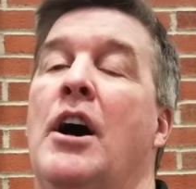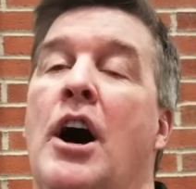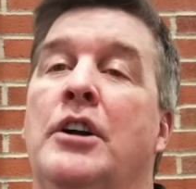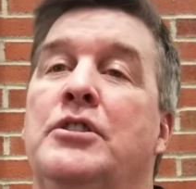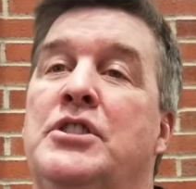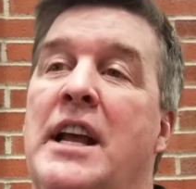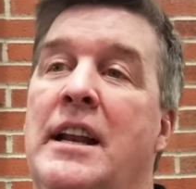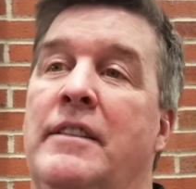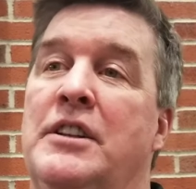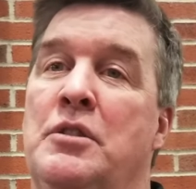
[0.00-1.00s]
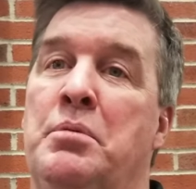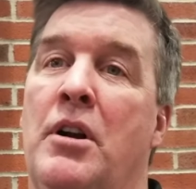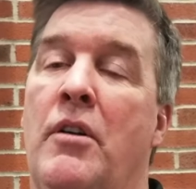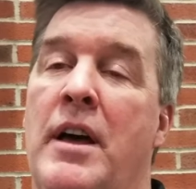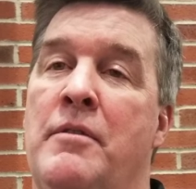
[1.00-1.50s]
understanding that you put
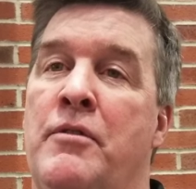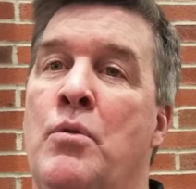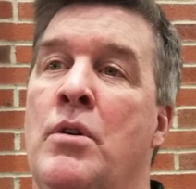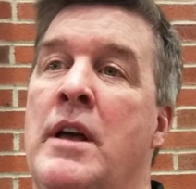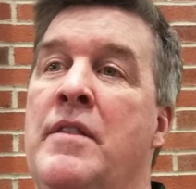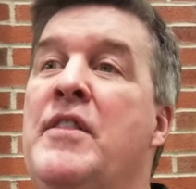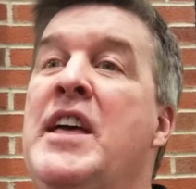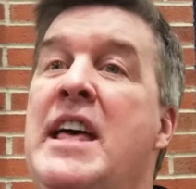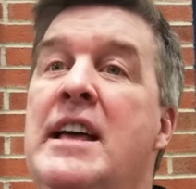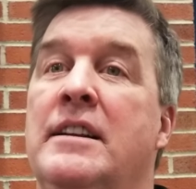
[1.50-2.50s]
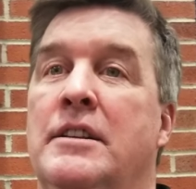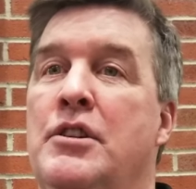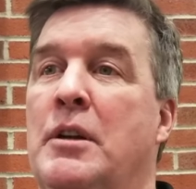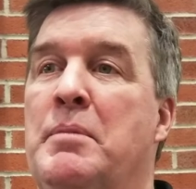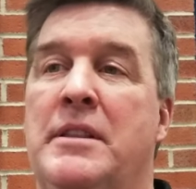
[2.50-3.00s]
all that before, and then you
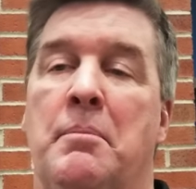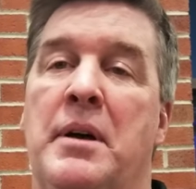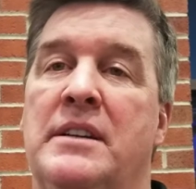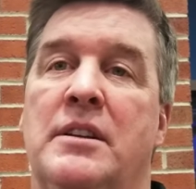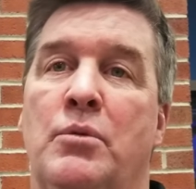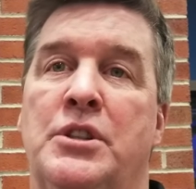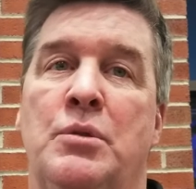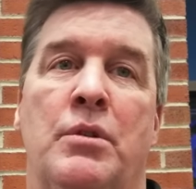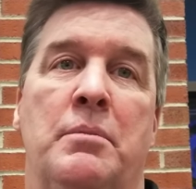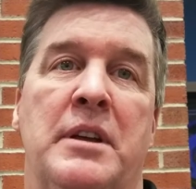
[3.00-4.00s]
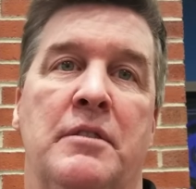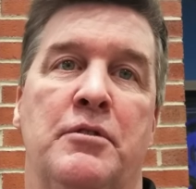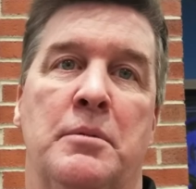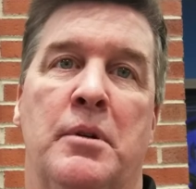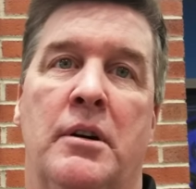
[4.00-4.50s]
can be the best at what you want to be in
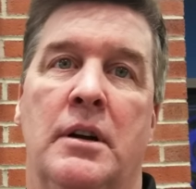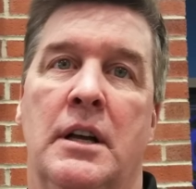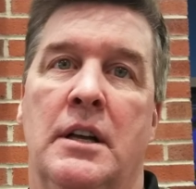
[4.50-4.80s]
football.